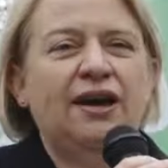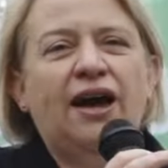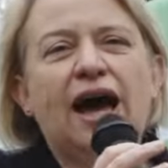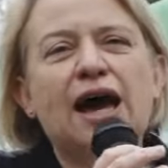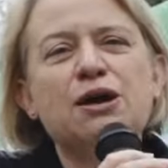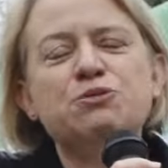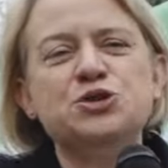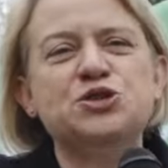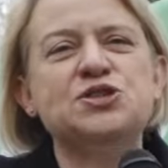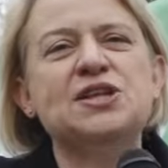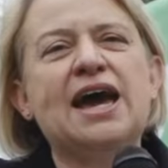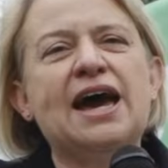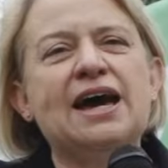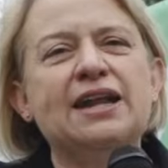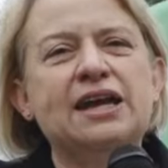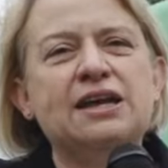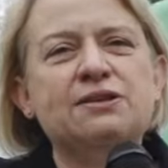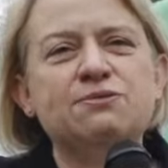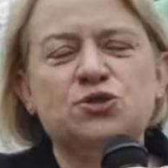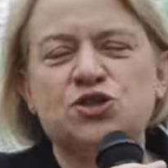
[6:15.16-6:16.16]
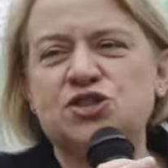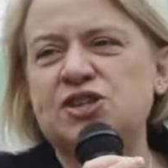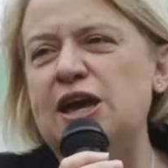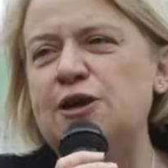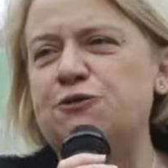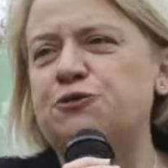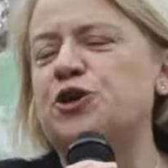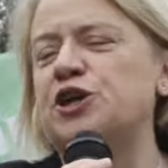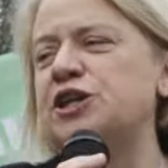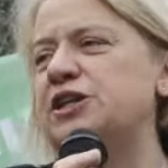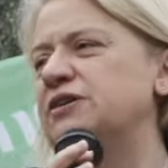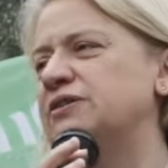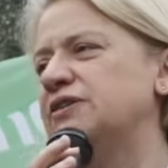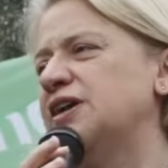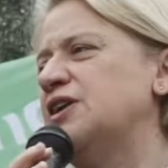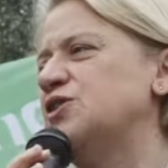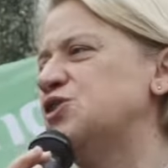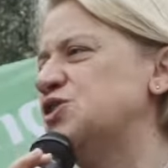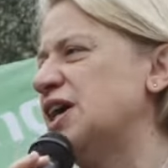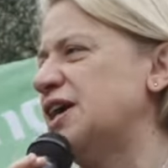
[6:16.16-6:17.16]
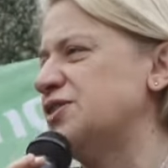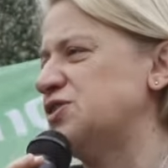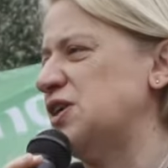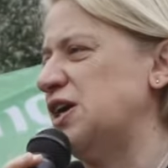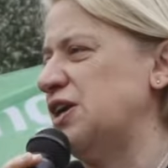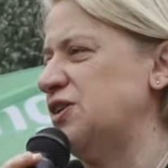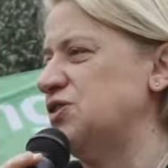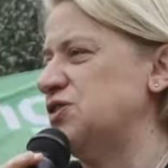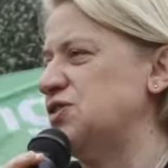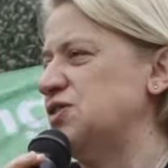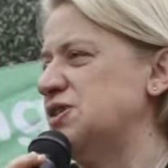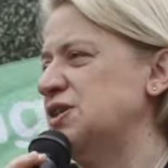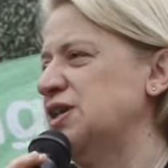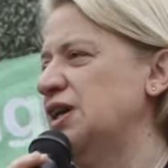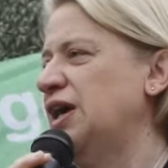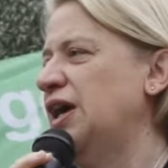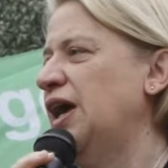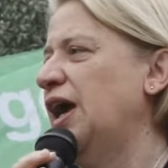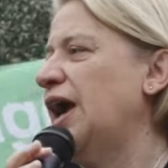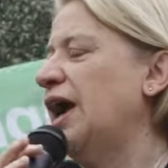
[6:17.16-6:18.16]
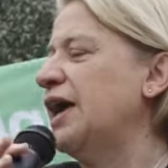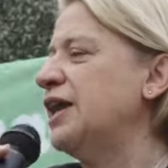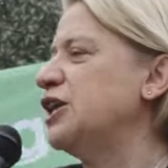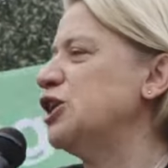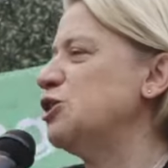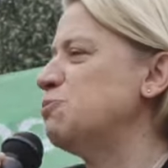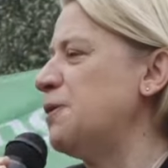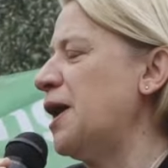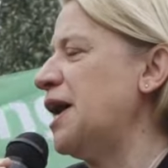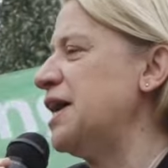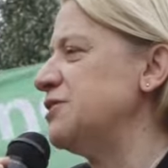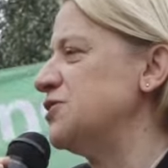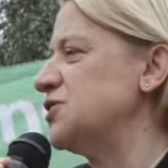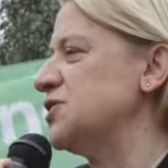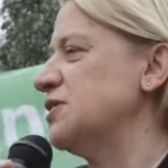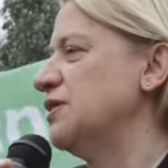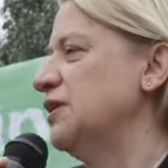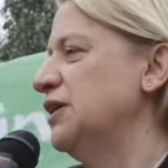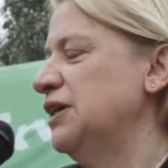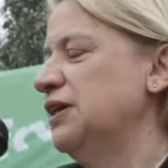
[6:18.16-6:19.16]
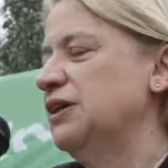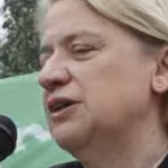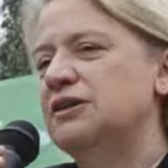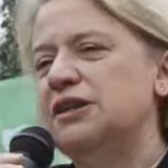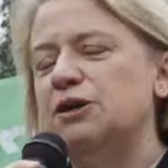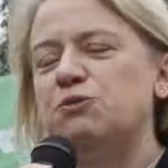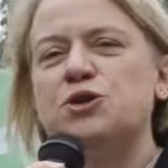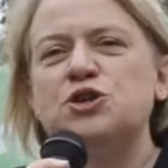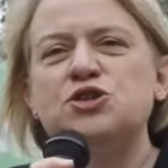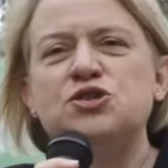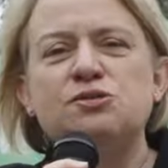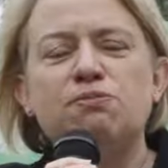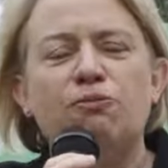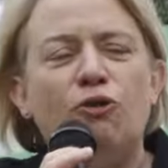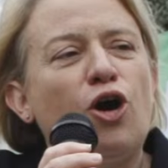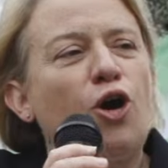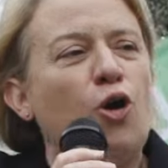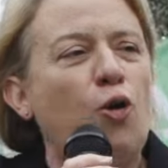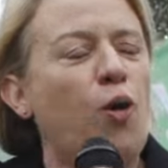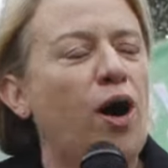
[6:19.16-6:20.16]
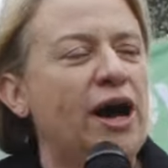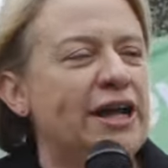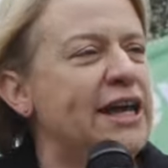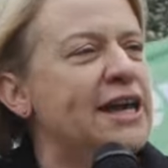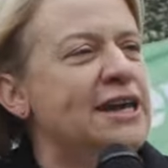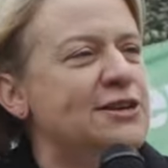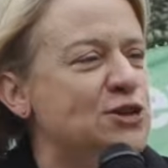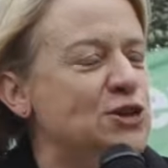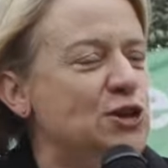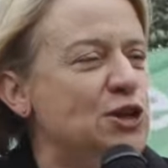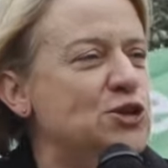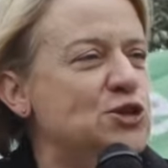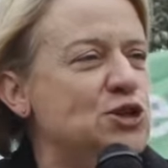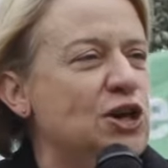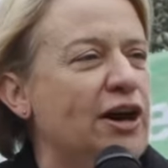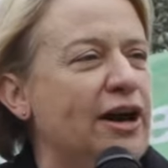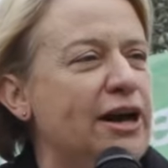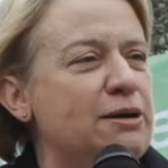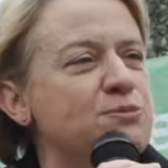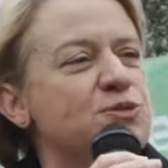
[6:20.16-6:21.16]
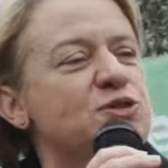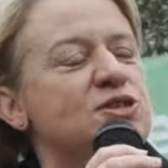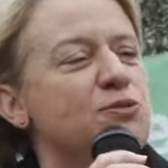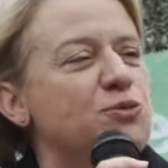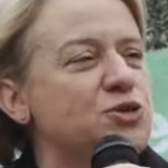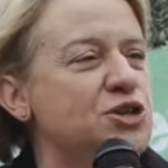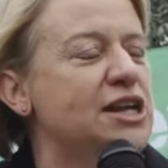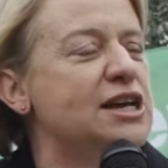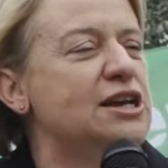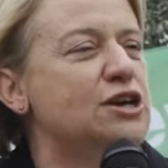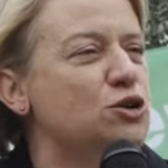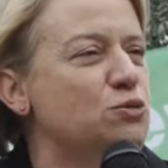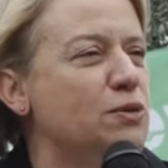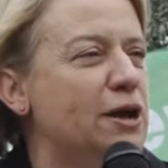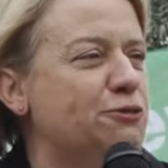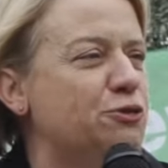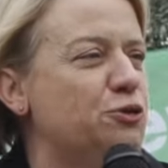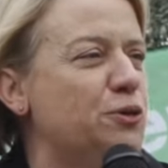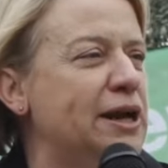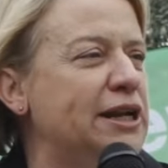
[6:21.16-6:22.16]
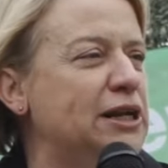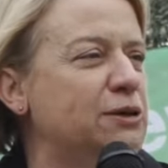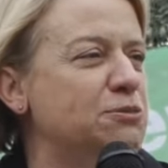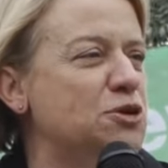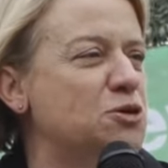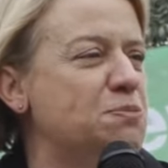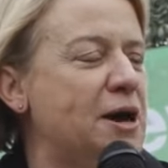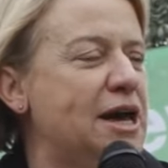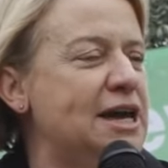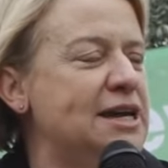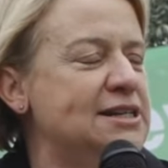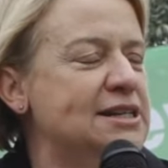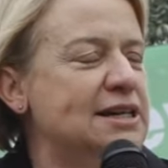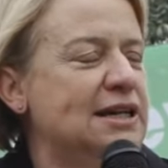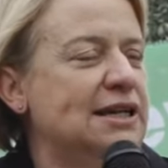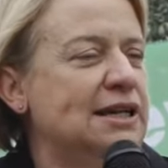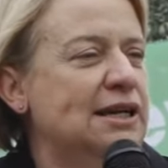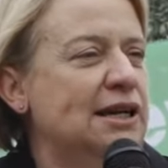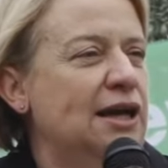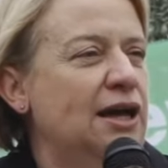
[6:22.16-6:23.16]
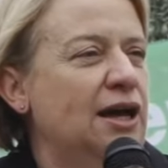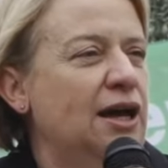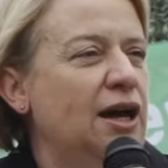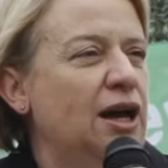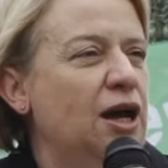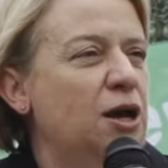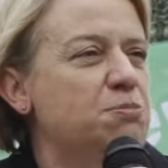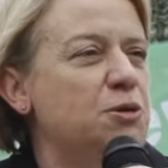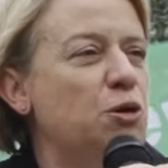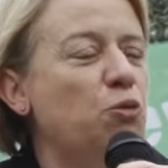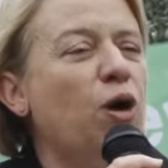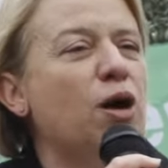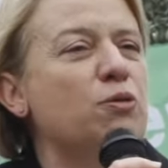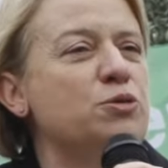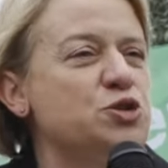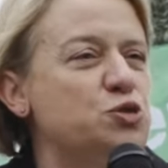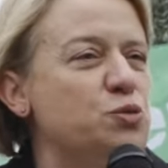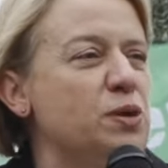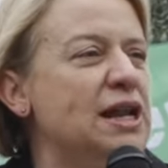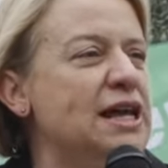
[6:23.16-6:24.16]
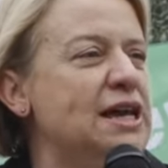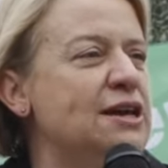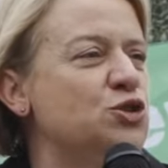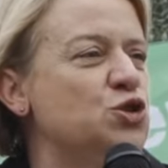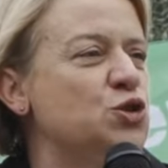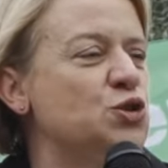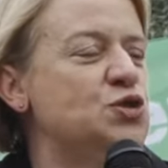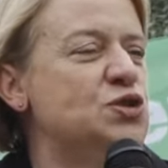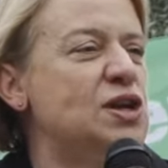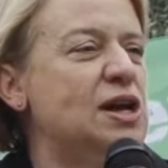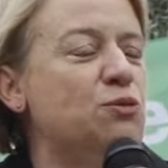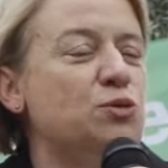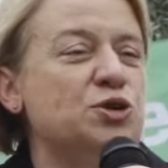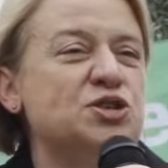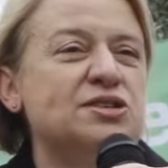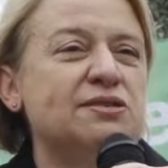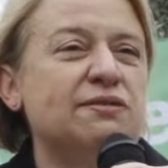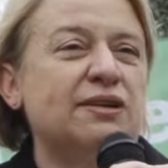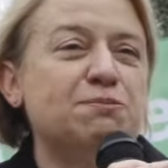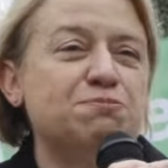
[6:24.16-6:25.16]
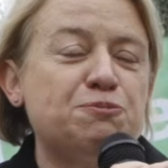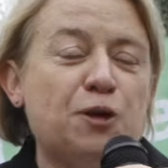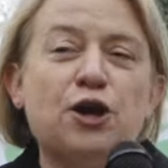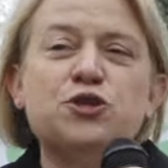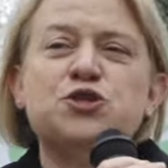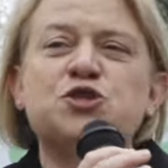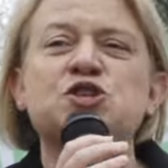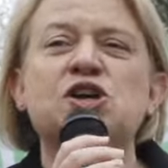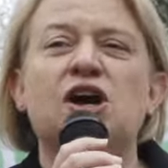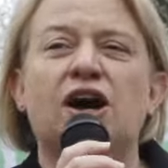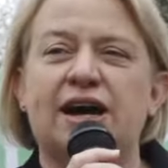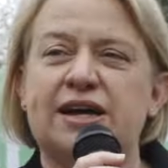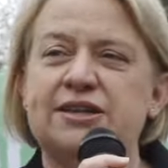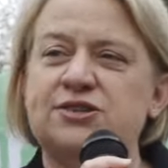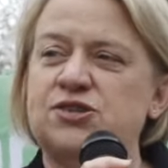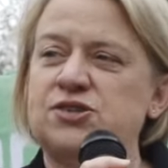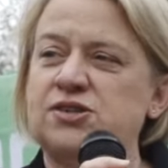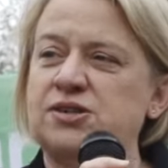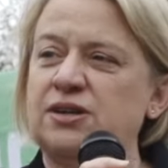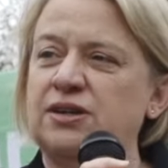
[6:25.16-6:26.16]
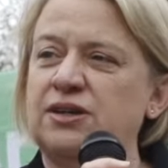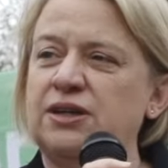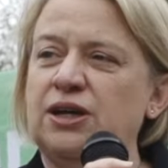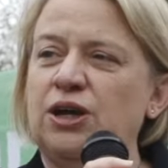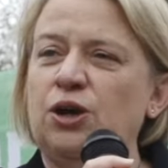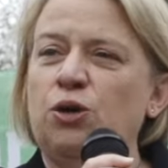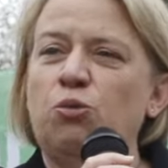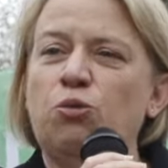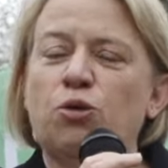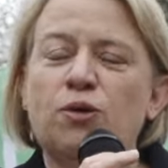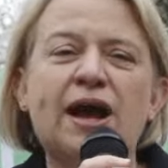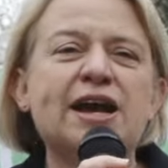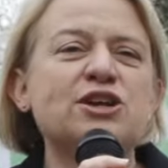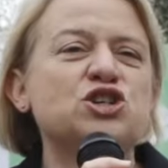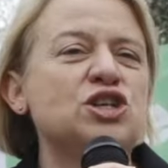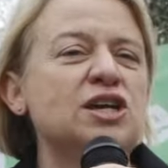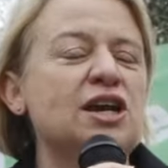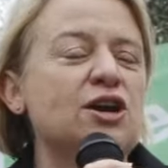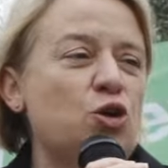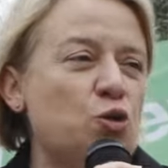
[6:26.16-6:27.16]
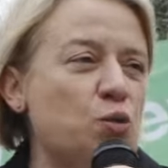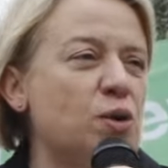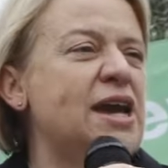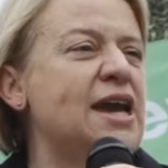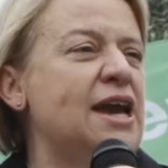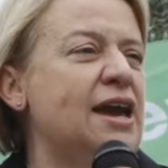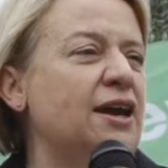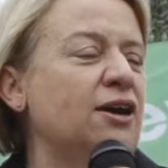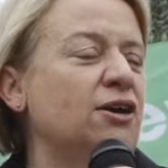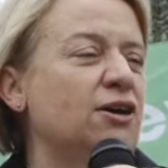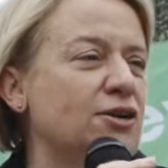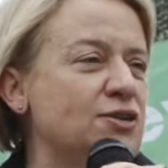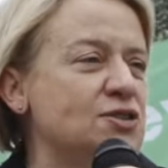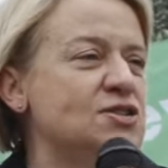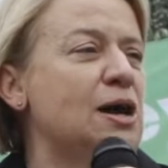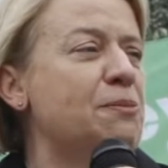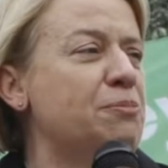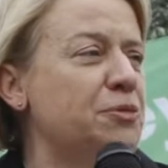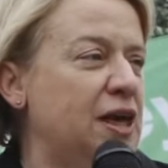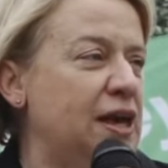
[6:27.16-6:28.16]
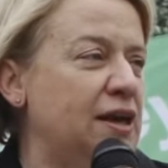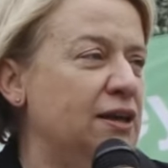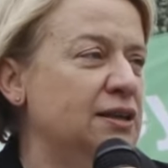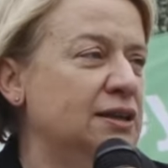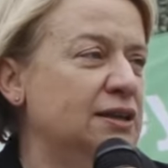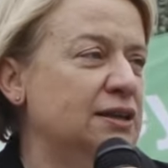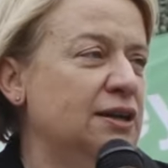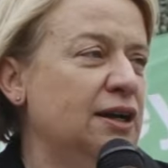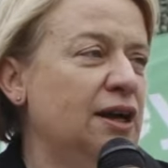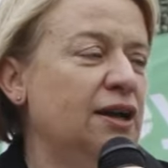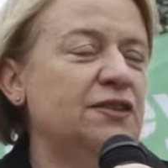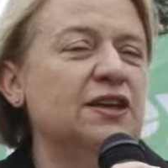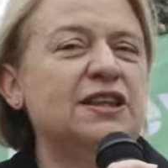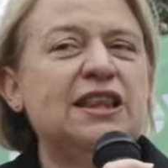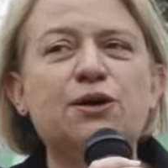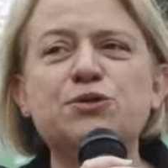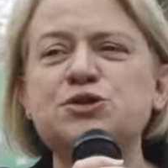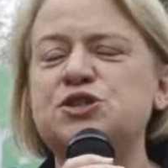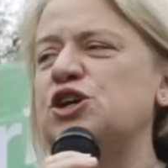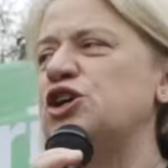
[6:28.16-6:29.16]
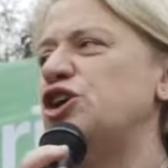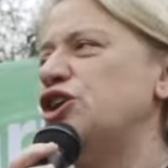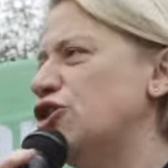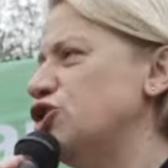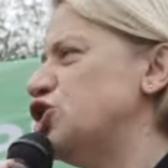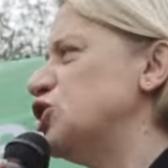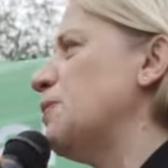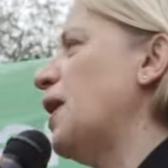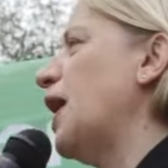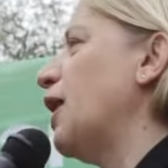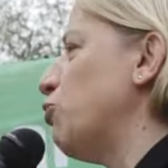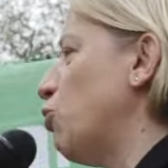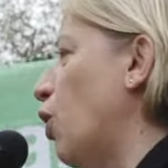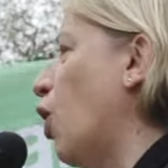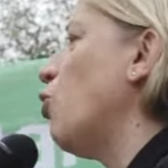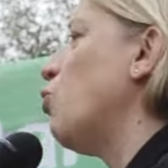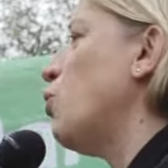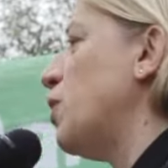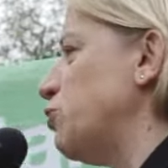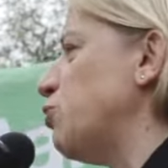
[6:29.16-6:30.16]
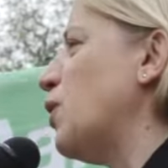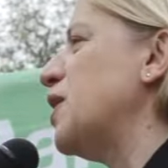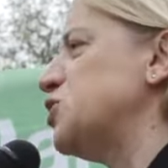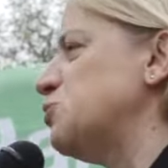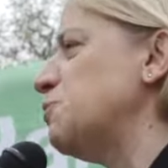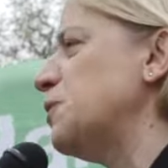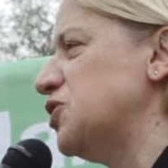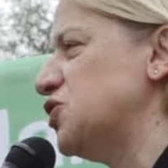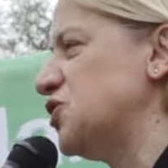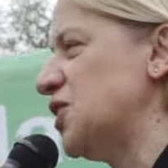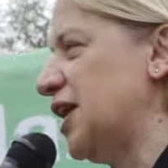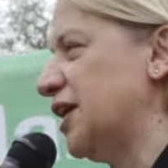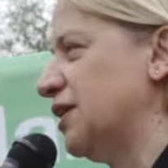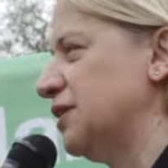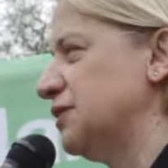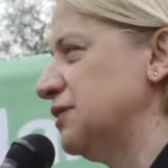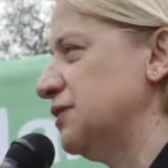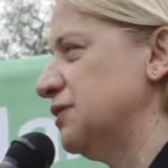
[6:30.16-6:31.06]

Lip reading: I was down in Seaford in Sussex in a debate that was got quite heated at times. It was an EU referendum debate. But what was really interesting was both sides were actually agreeing on something, that there was a huge amount wrong with Westminster.